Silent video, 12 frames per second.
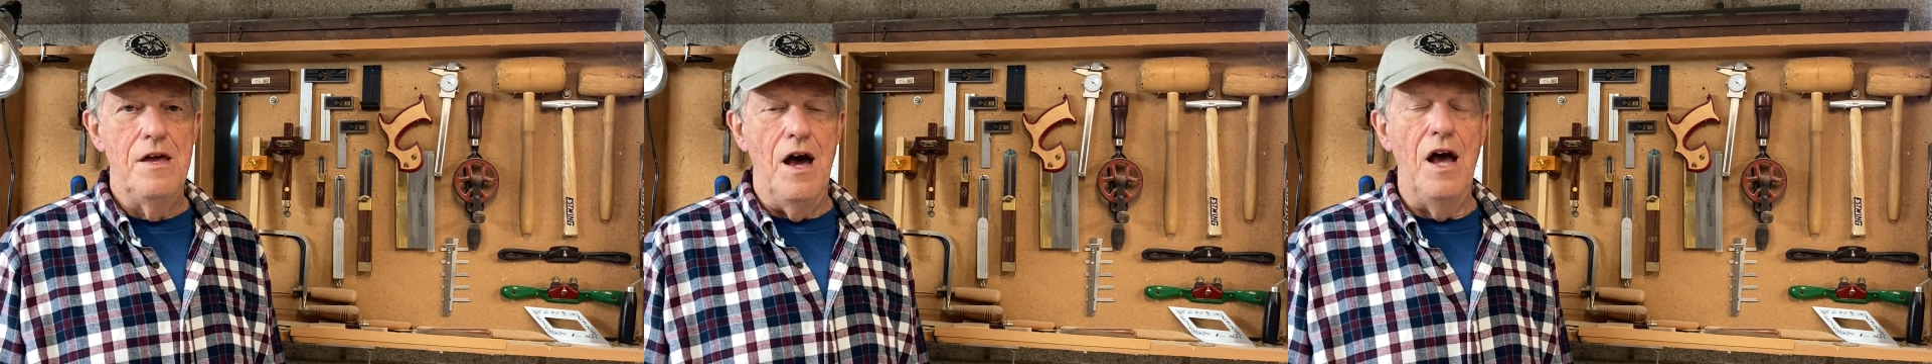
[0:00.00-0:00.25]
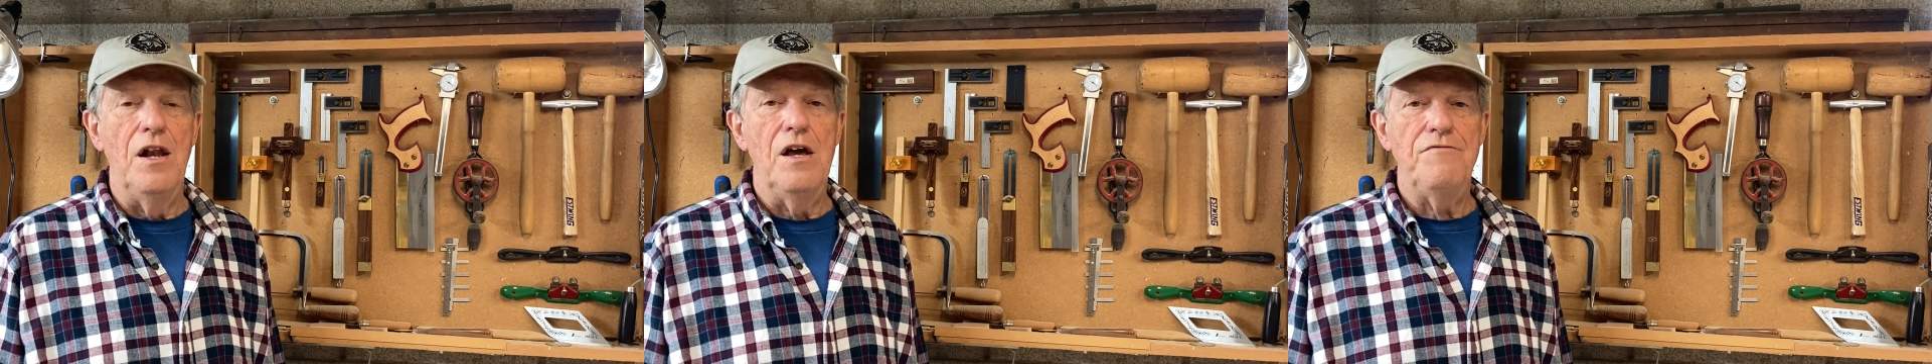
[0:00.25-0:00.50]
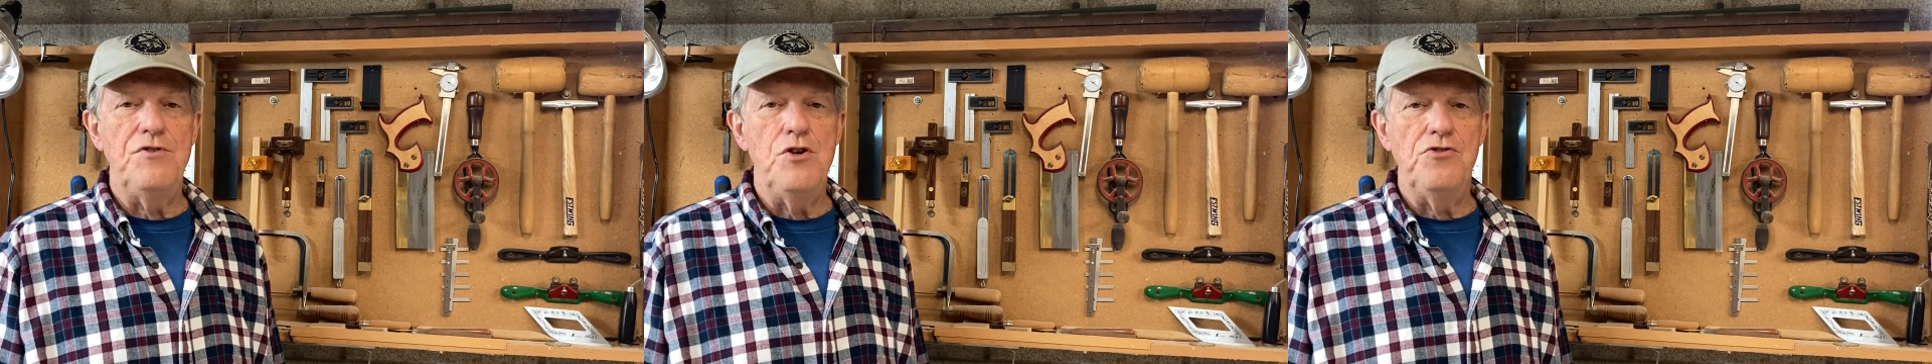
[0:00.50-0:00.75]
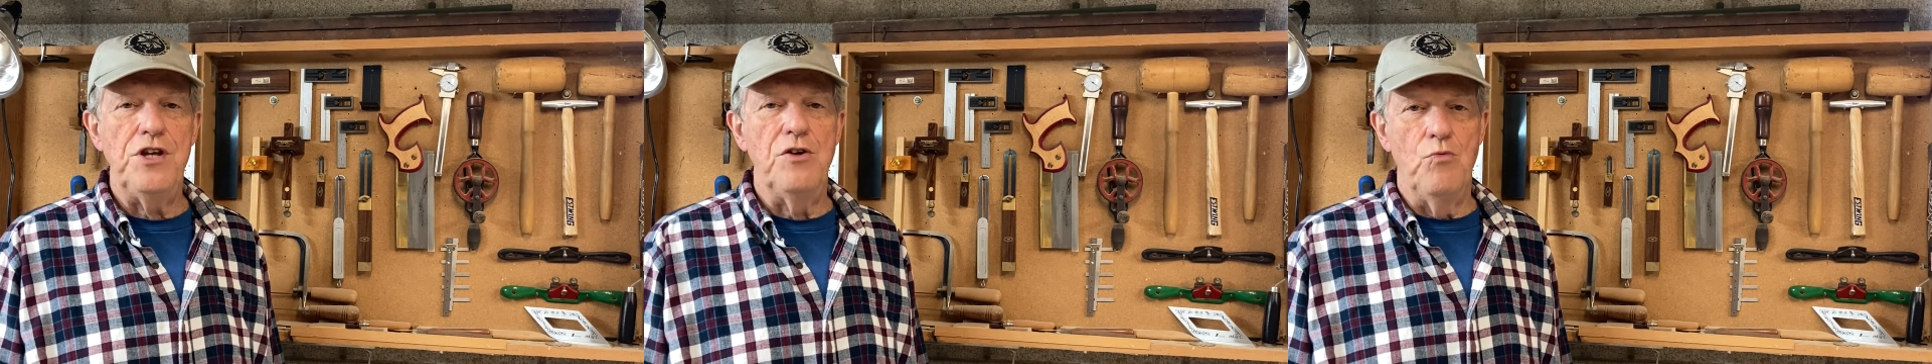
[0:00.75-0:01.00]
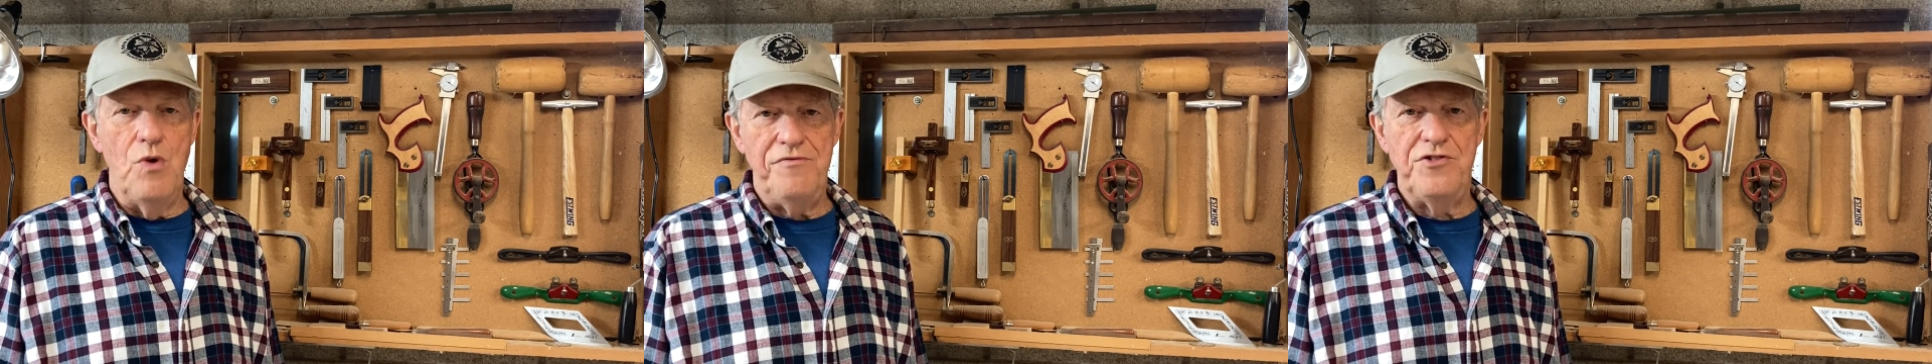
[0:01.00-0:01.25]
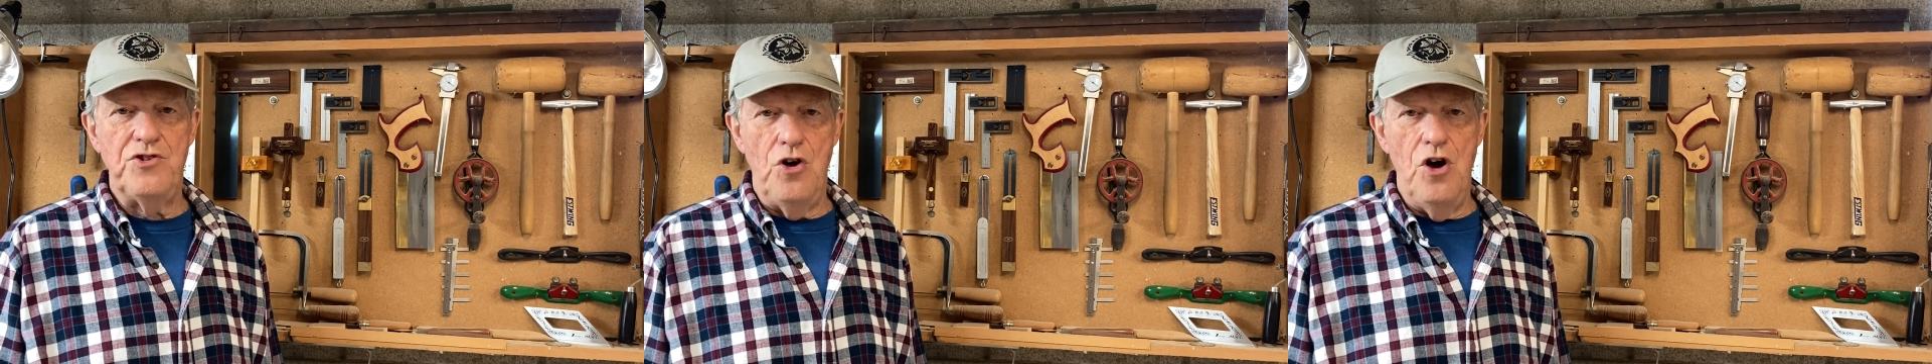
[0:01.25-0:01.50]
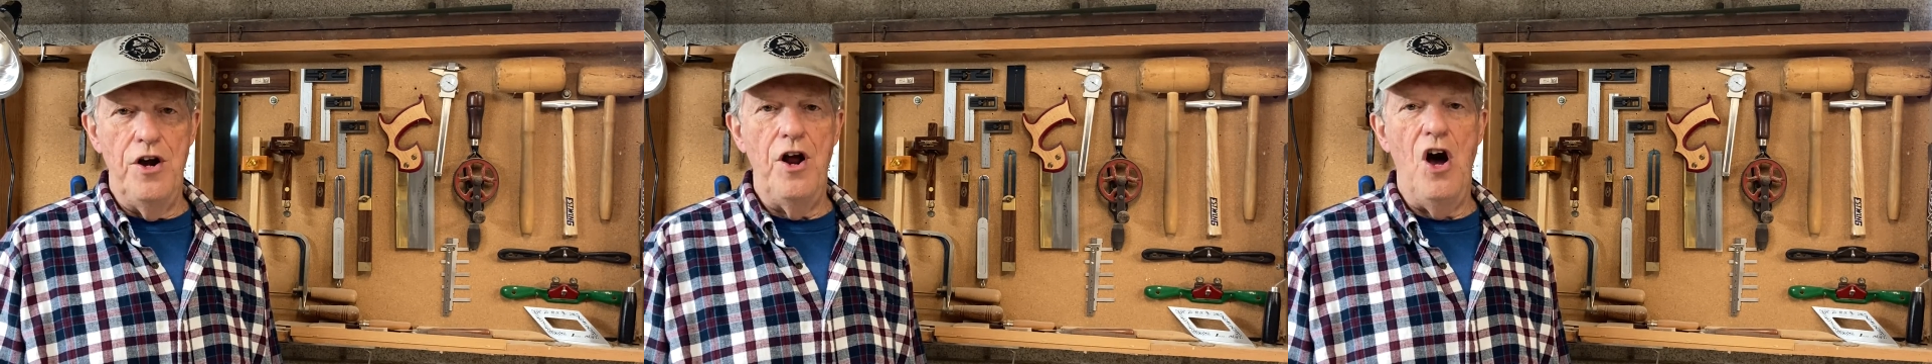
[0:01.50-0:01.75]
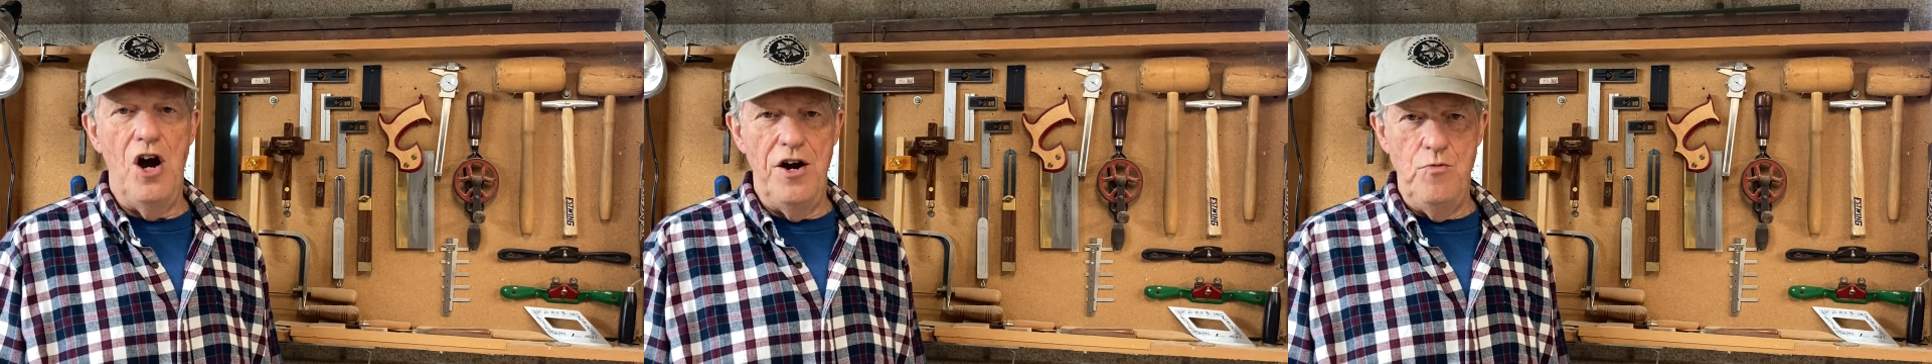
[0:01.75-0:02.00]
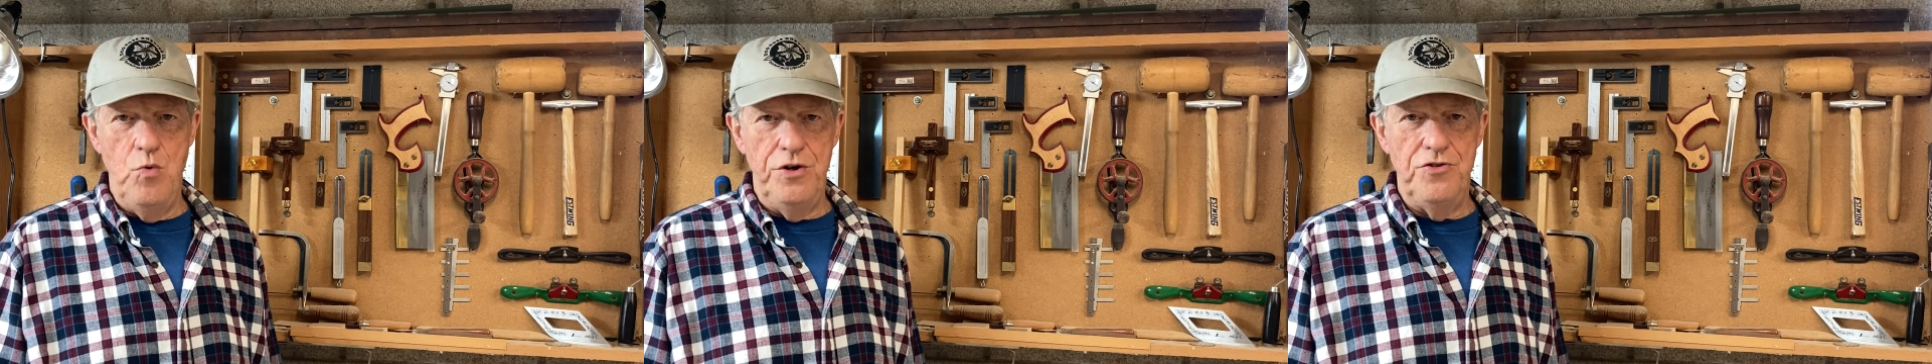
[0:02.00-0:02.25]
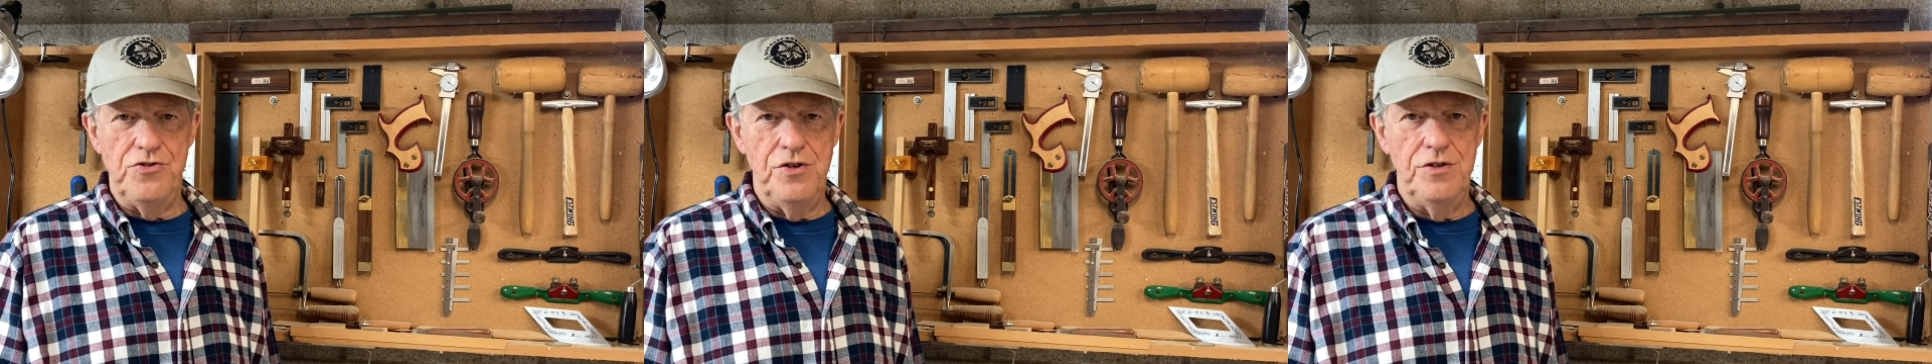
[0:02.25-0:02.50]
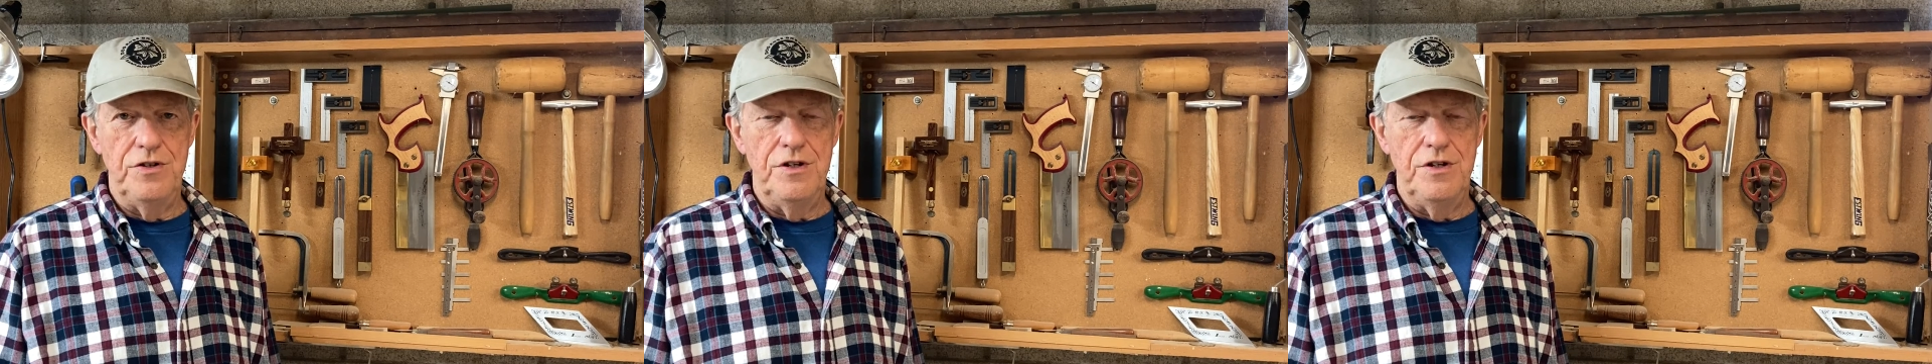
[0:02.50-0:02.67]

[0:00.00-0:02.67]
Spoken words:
I love using rough sawn hardwoods.